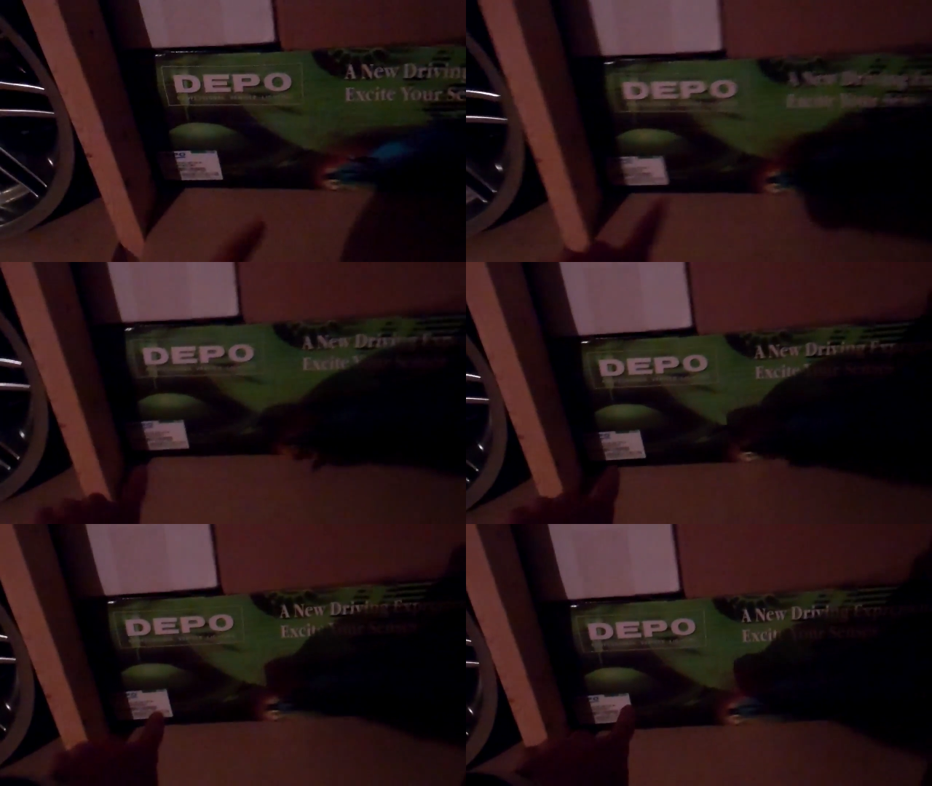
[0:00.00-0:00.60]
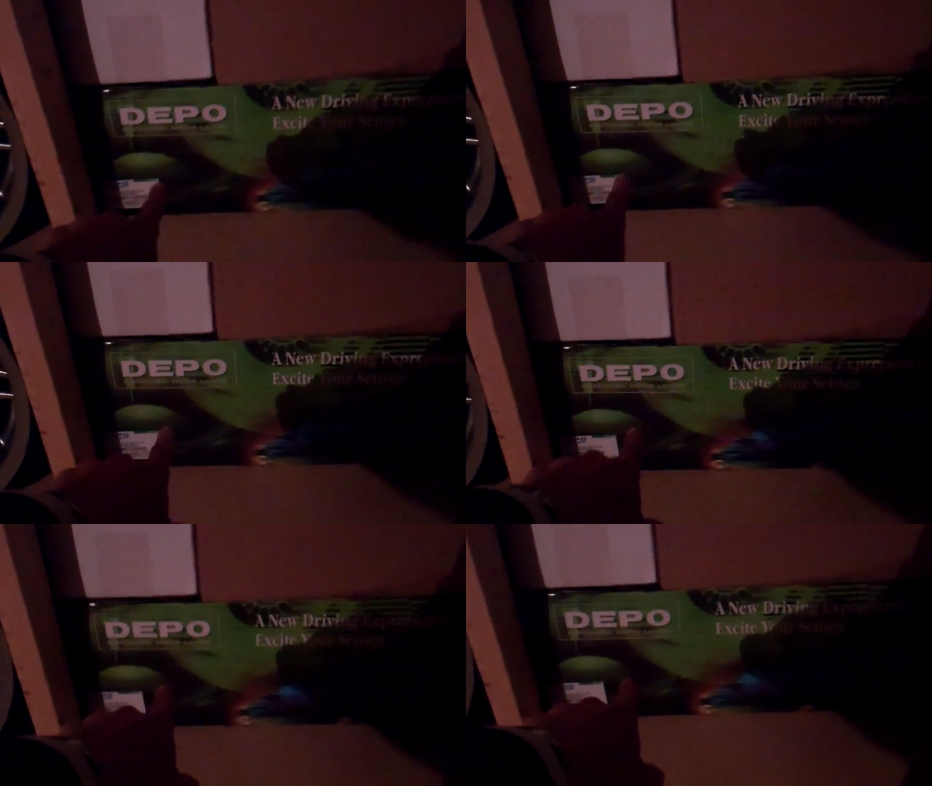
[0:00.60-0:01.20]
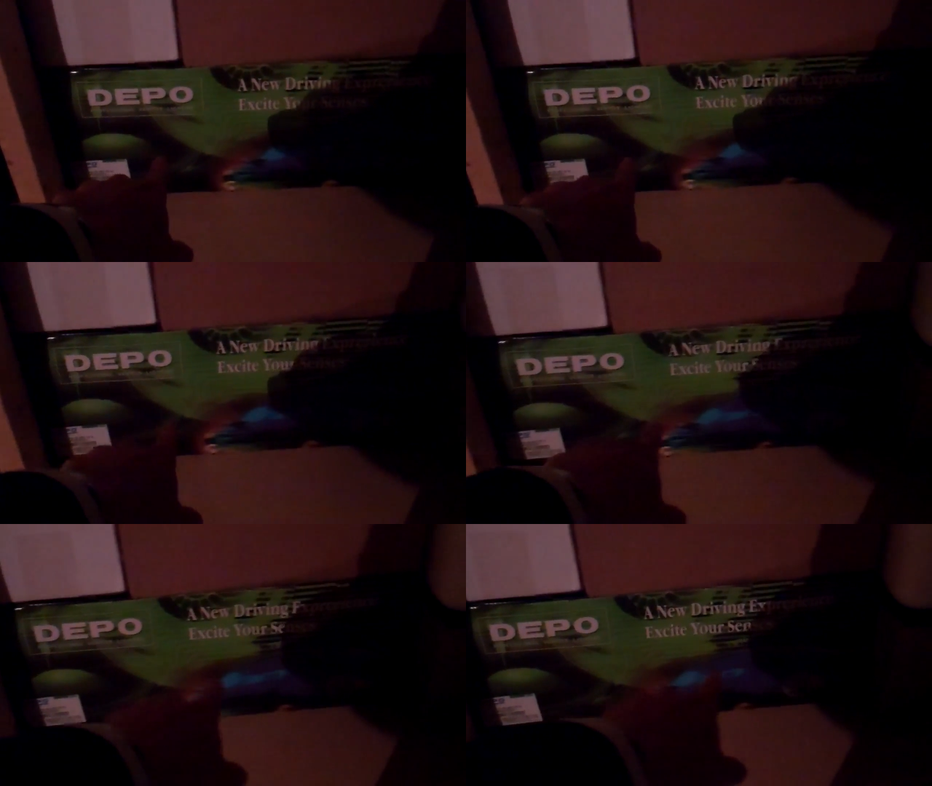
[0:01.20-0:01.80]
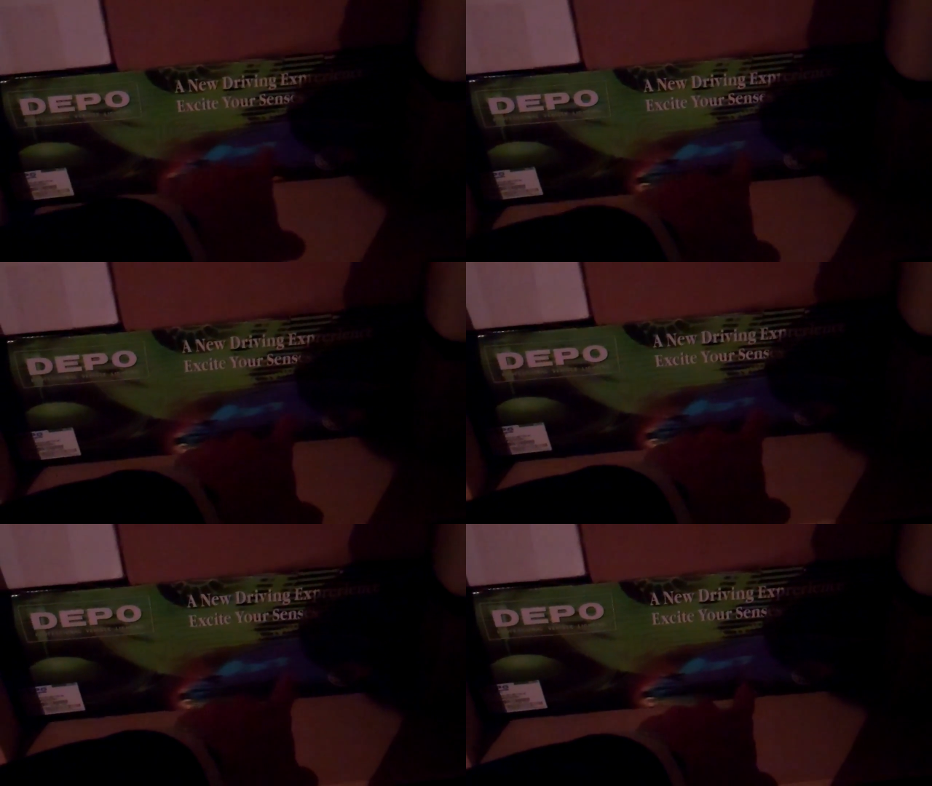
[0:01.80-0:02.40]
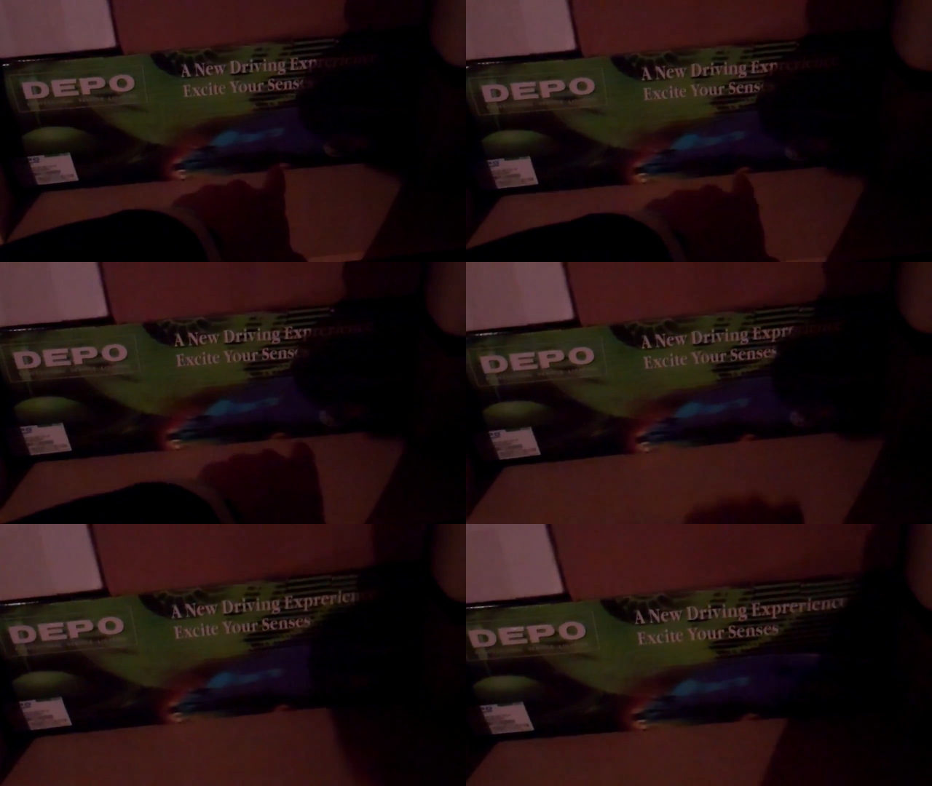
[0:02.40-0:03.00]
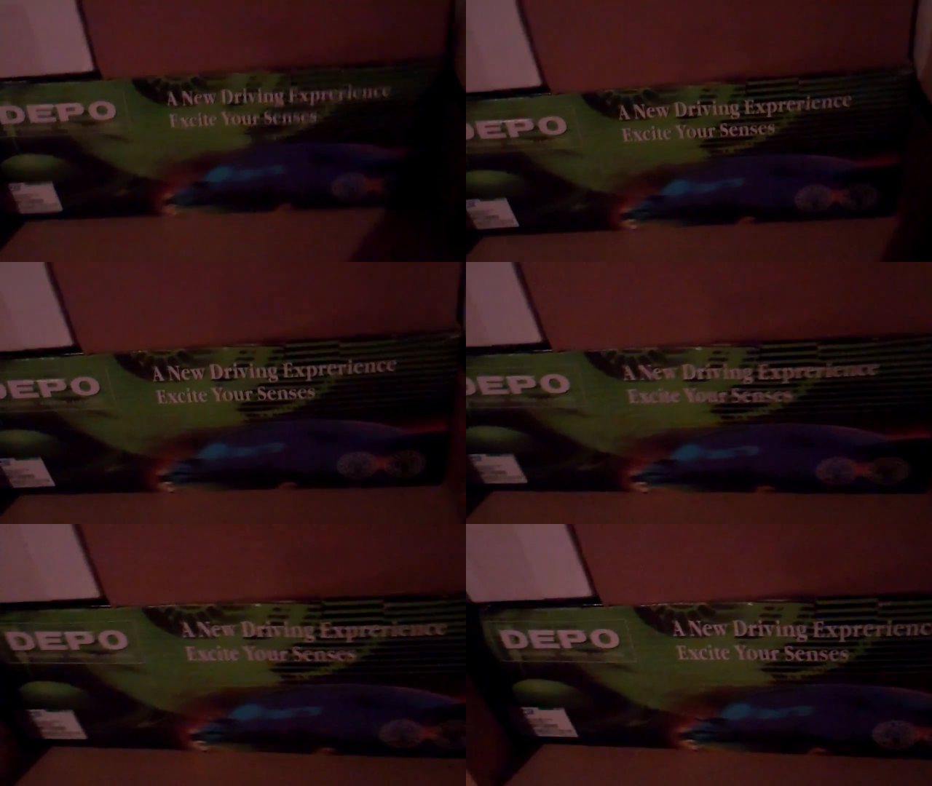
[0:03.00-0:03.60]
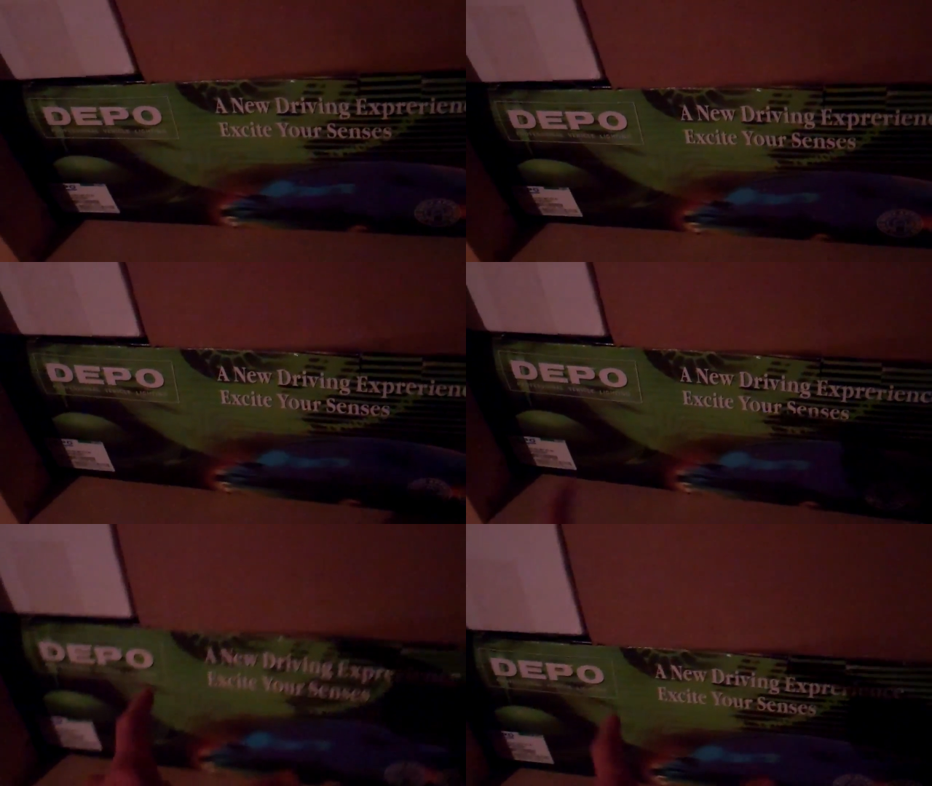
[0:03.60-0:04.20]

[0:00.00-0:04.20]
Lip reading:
Nobody's mouth can be seen.